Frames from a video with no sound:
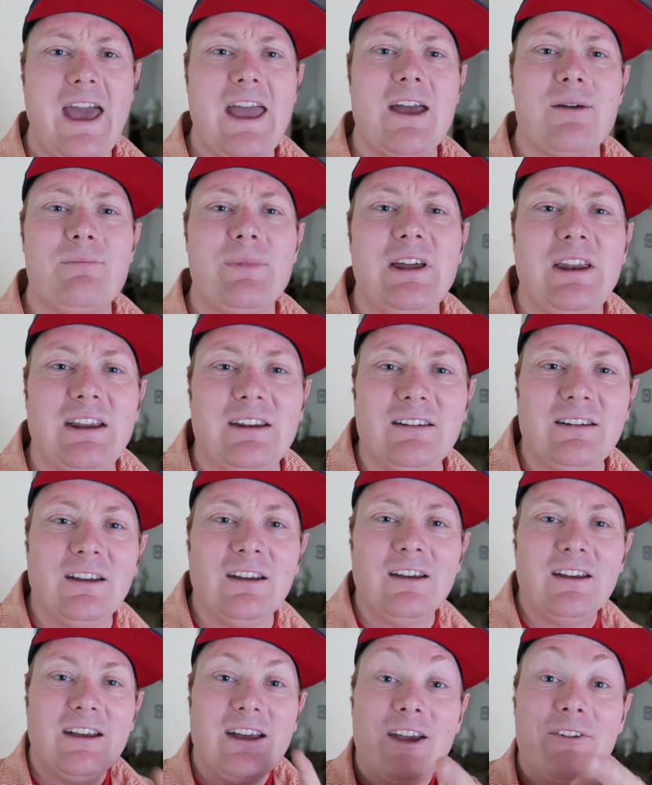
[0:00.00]
Hey, admit
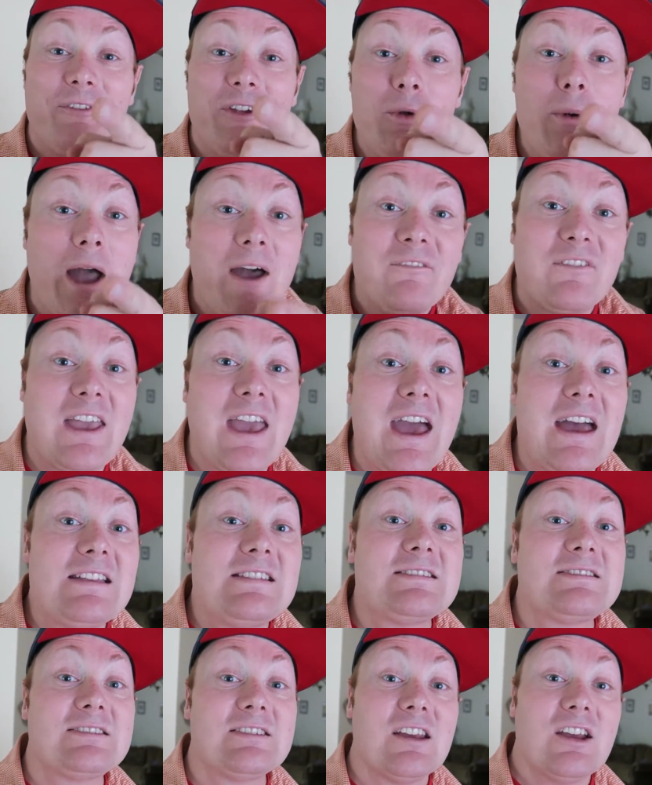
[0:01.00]
it, if you have
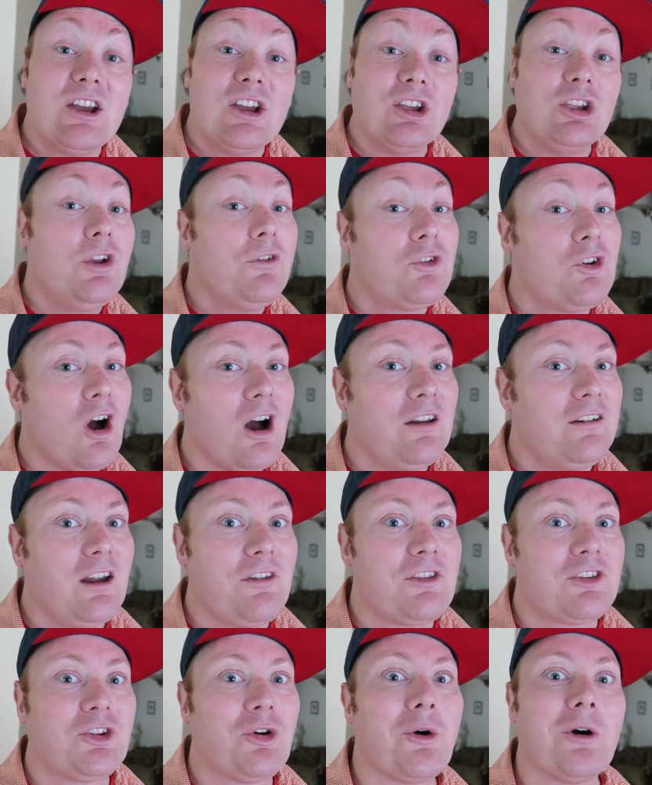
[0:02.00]
kids, you've gone
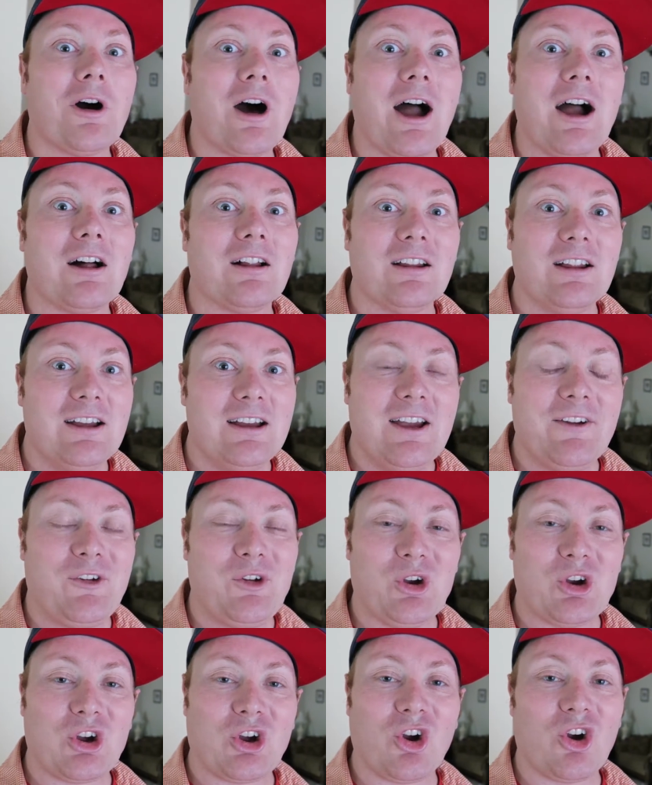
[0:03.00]
down the toy aisle,
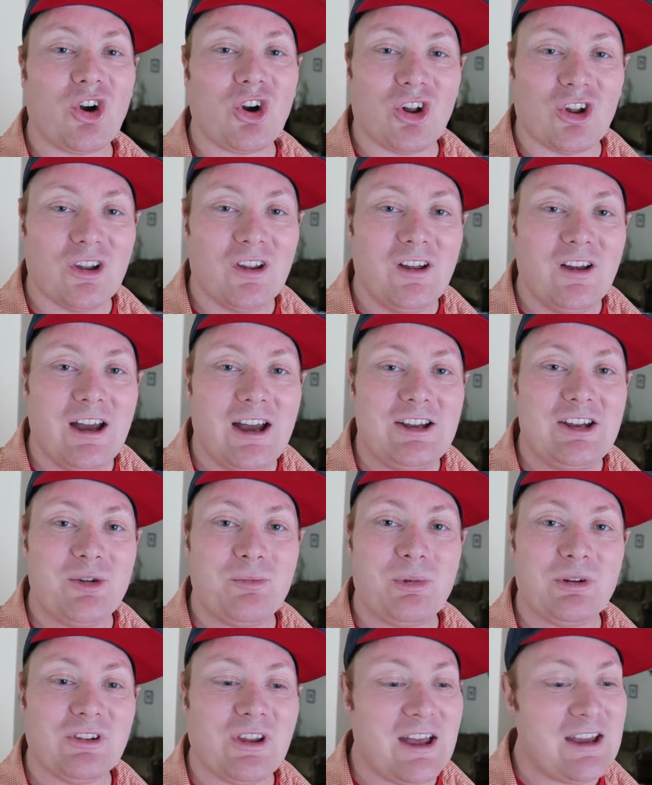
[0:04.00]
if you're a girl, and
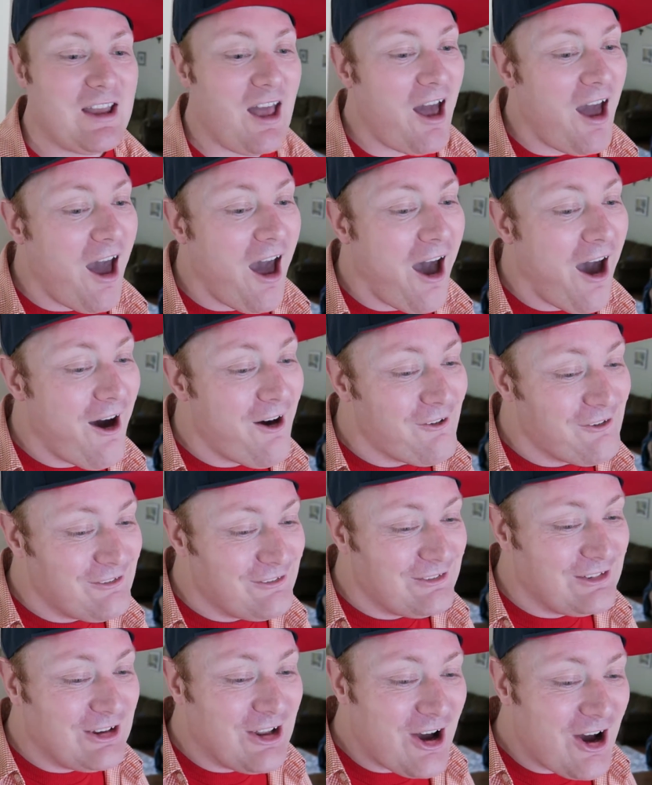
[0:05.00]
you've been like,
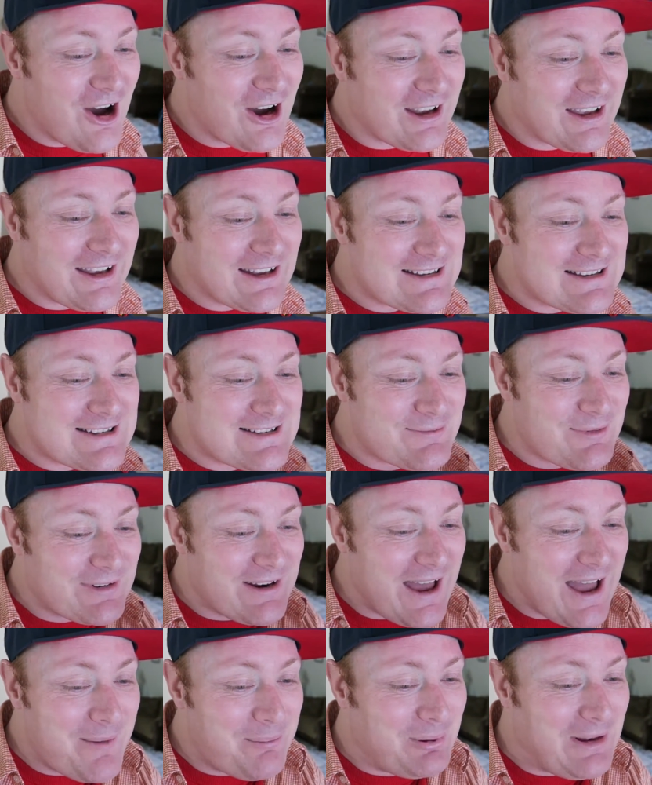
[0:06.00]
oh, it's
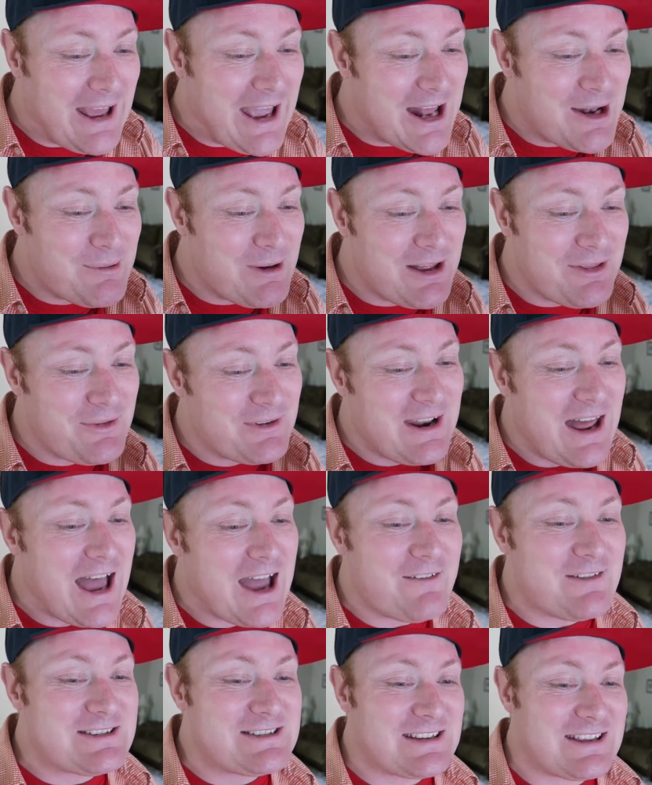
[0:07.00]
what I played with when
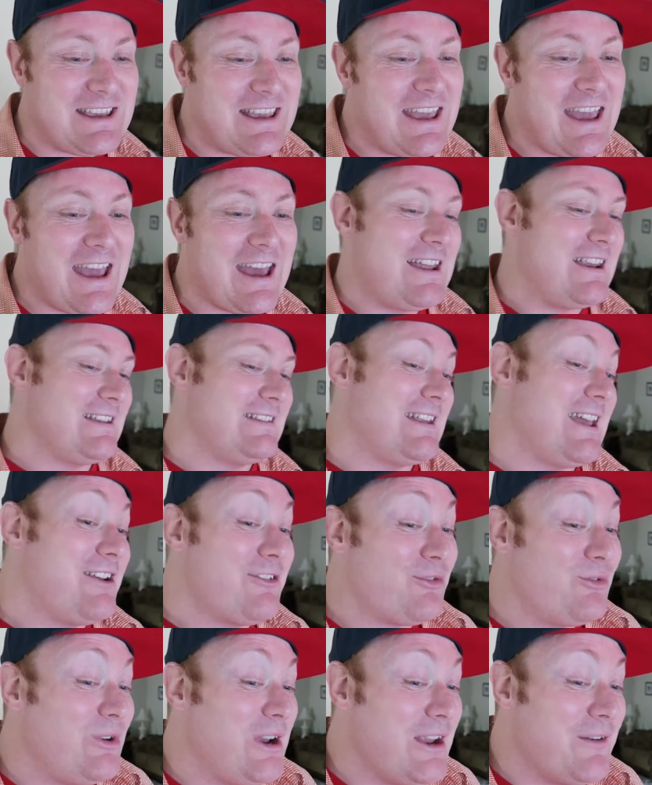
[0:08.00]
I was a kid and
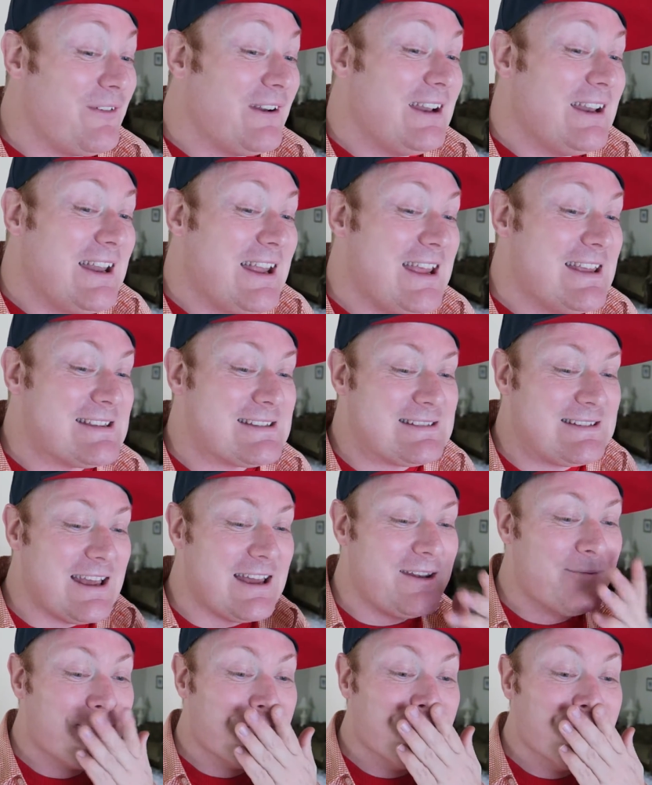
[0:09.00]
they re-released
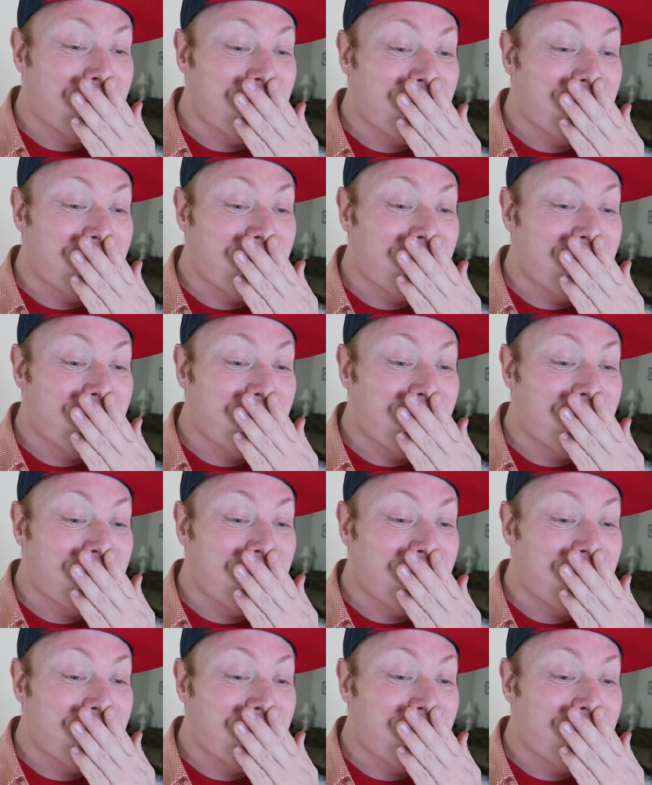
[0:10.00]
it.